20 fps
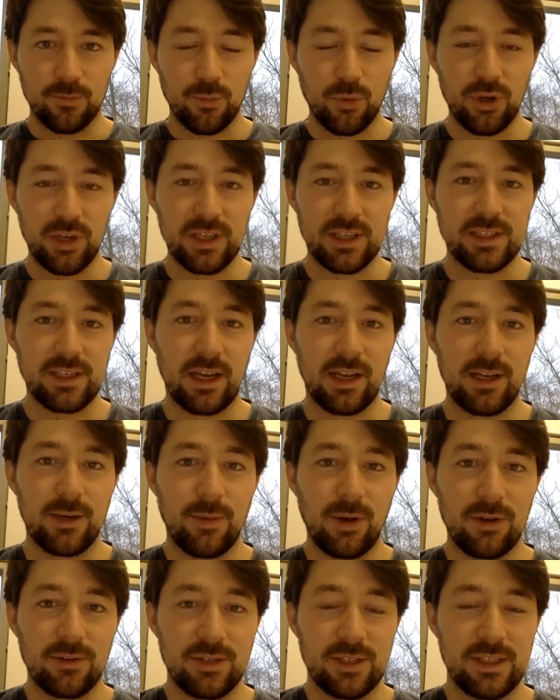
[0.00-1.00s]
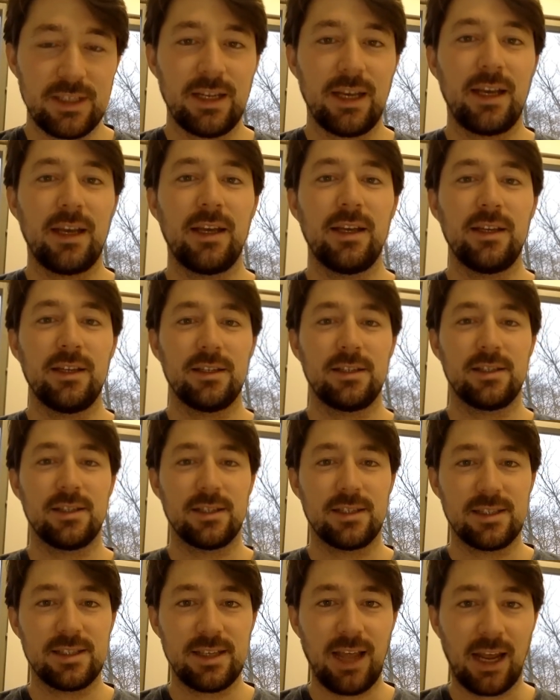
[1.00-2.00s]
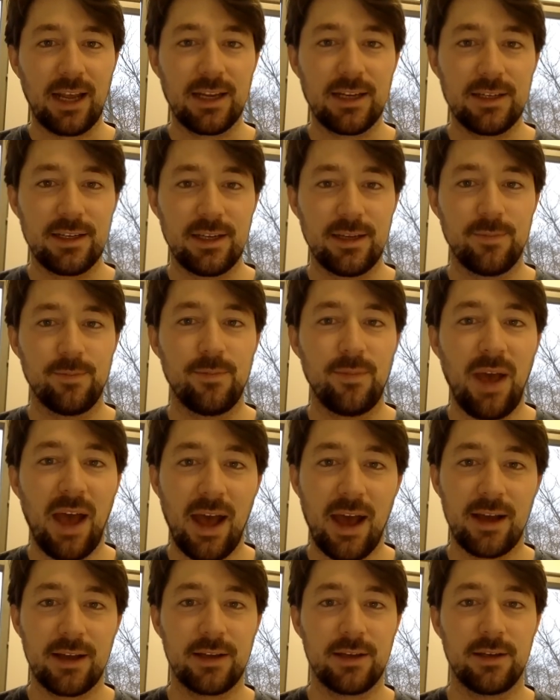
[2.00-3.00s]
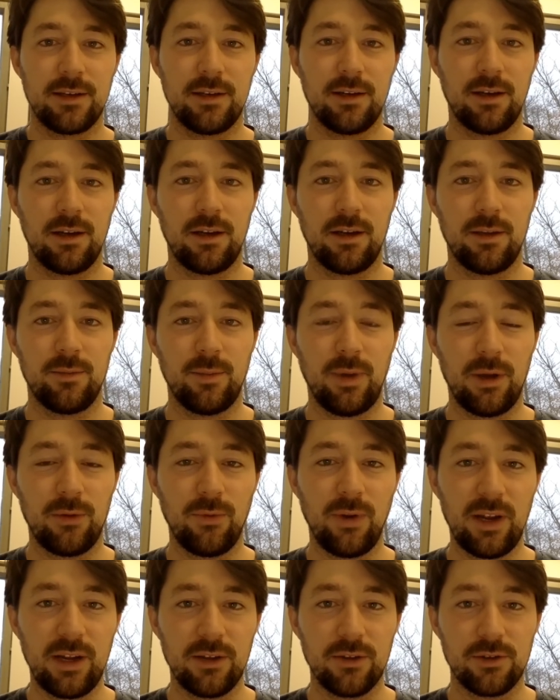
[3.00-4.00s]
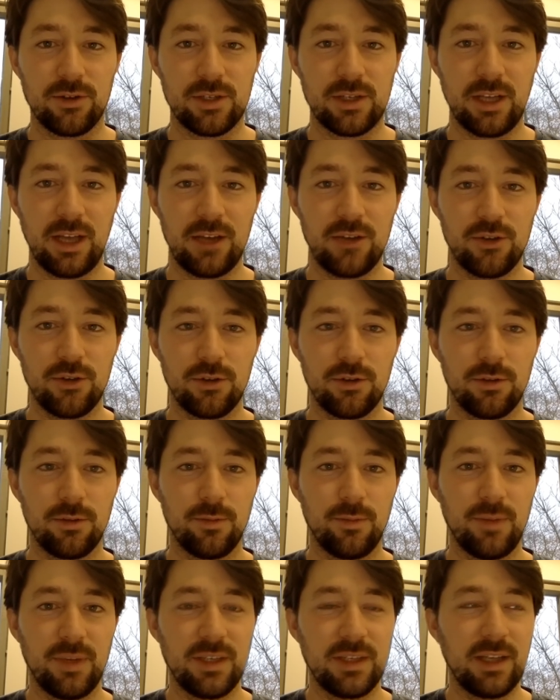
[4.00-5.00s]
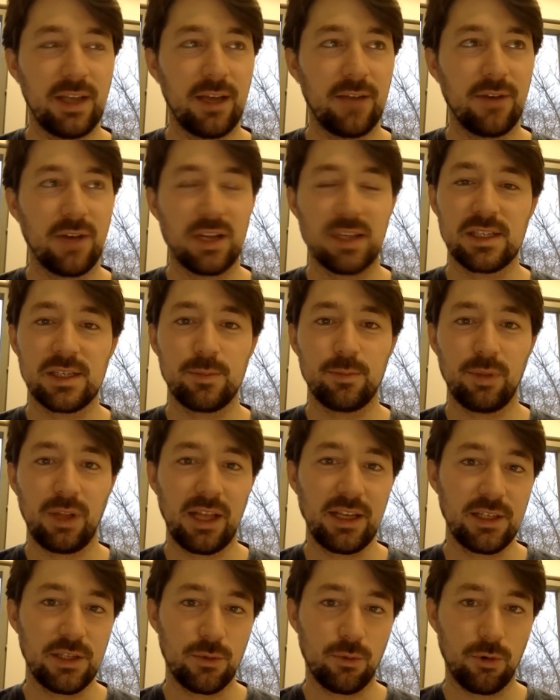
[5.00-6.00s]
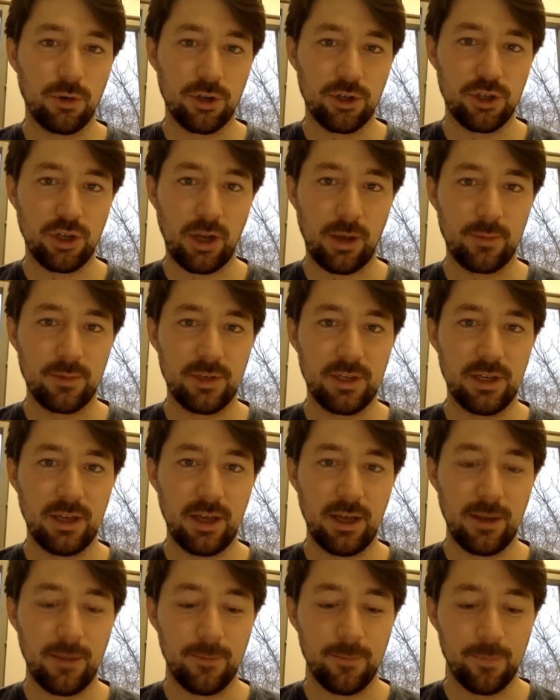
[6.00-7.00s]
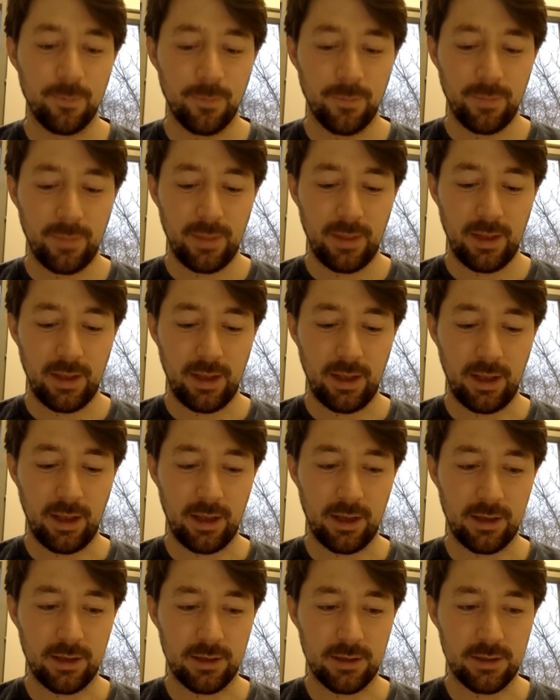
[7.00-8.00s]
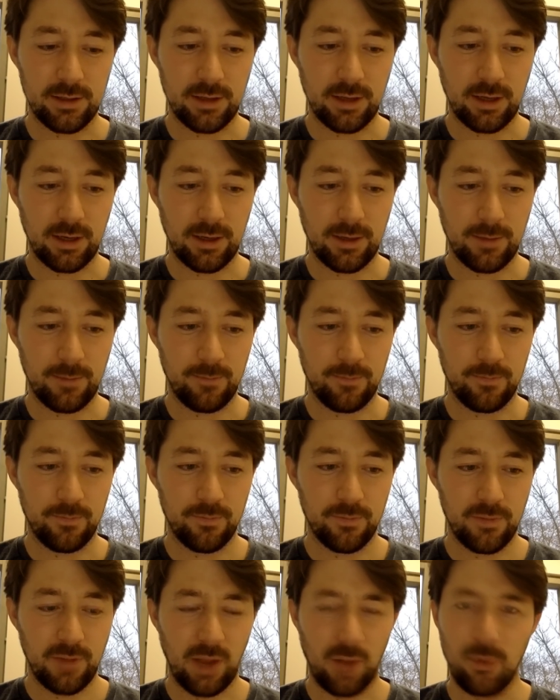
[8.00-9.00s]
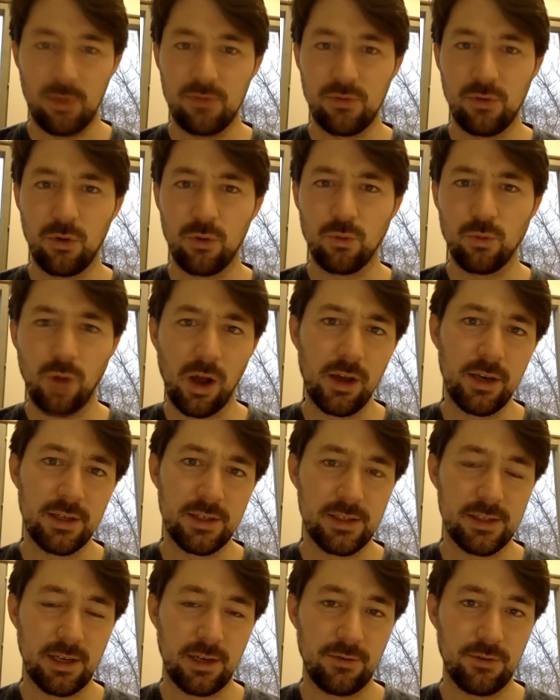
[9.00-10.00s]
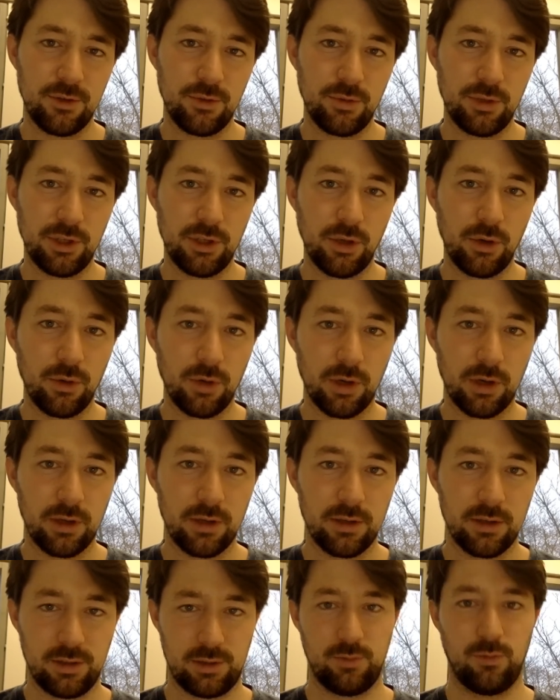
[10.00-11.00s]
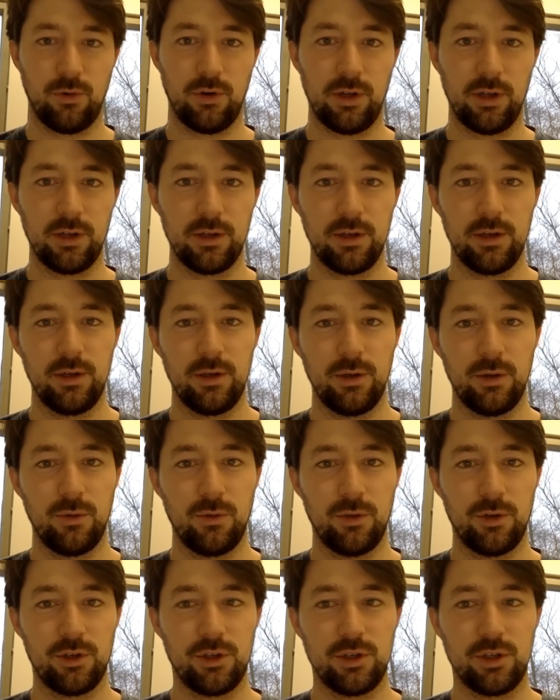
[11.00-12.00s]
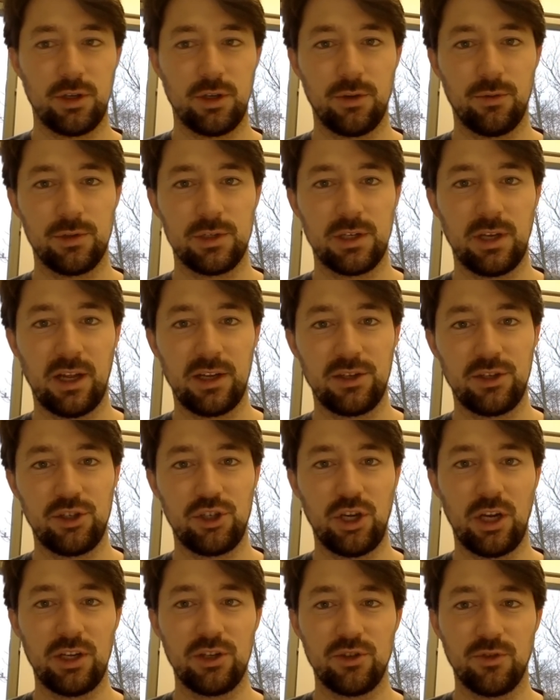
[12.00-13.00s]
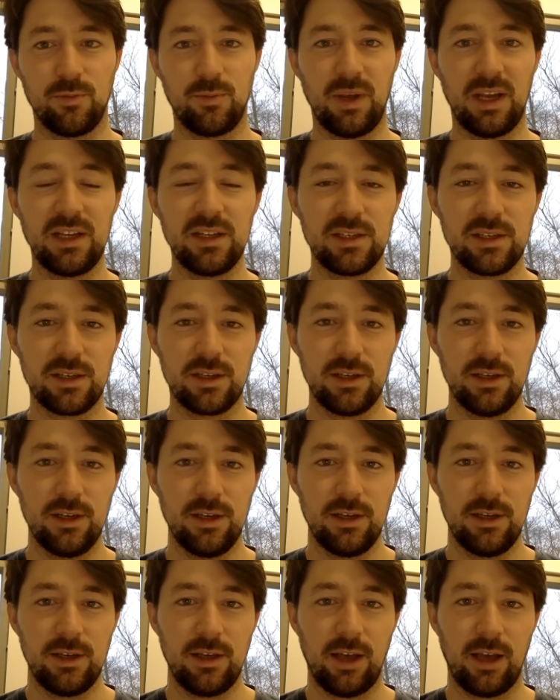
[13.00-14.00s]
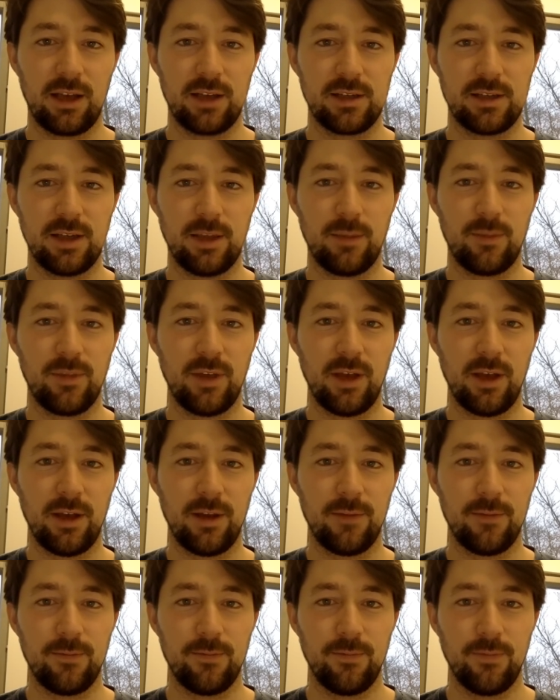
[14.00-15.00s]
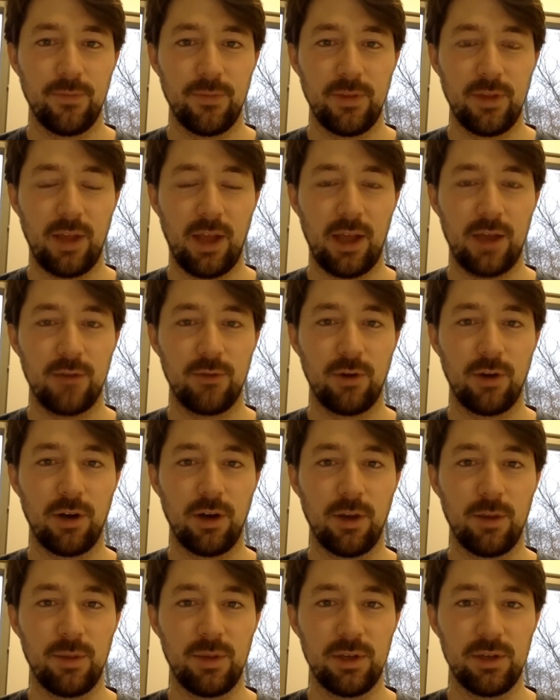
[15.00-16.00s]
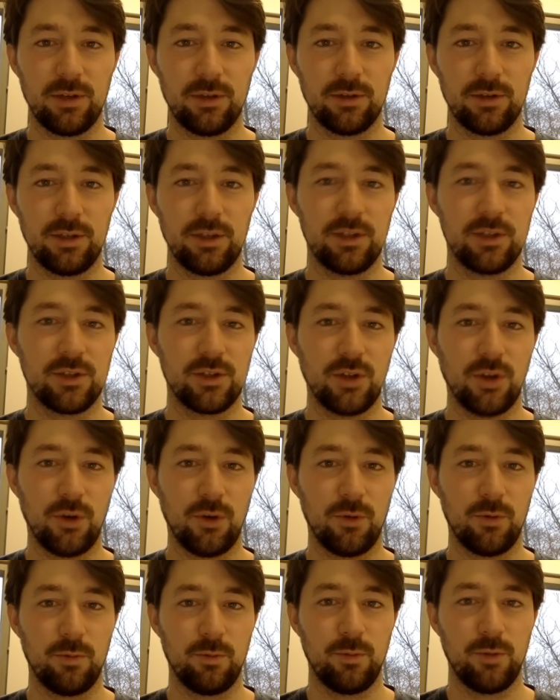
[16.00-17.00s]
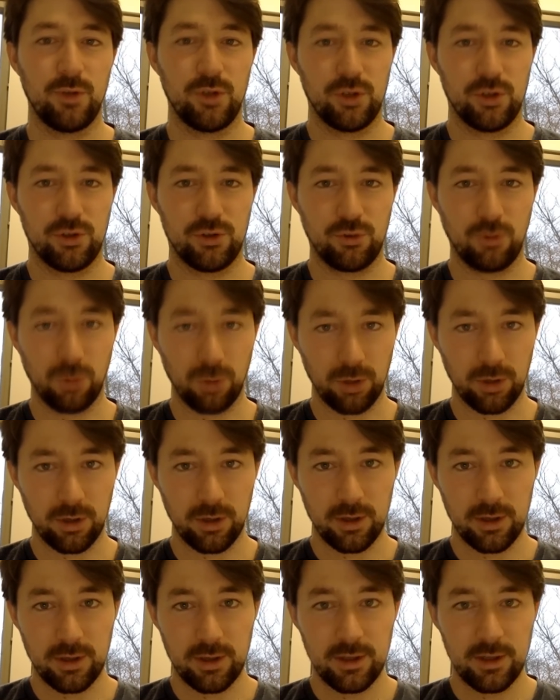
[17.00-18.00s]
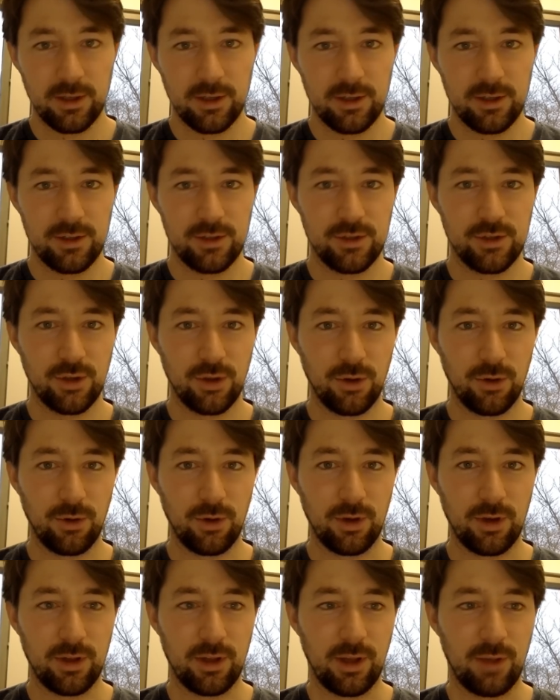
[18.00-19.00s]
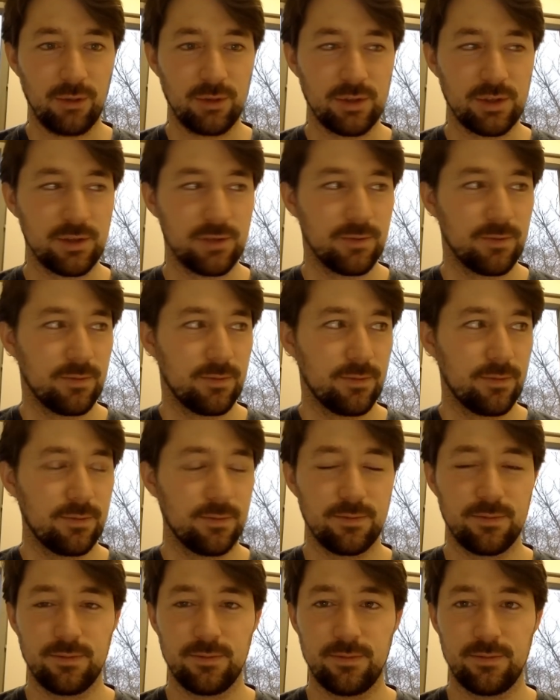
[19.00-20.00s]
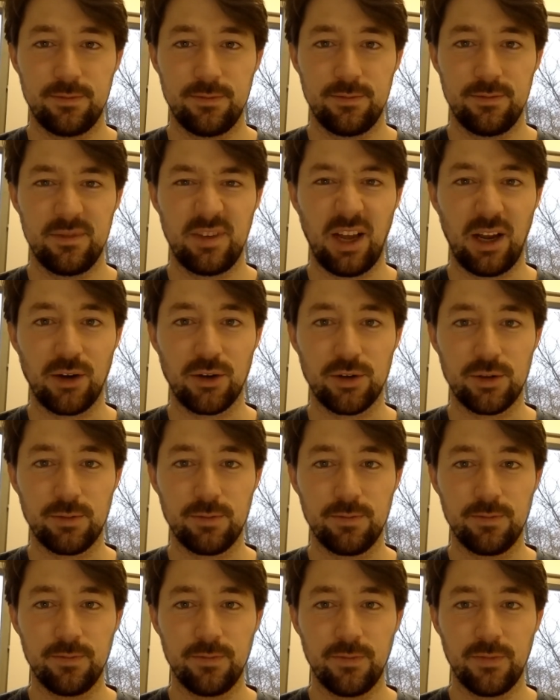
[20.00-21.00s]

Pretty excited about today. It's the second day back on my regular schedule. Big day. I've got a splice workshop today, and I went for a run instead of doing yoga this morning, which was a nice change of pace, except that I had to run uphill in the snow pushing a stroller. So that was tiresome.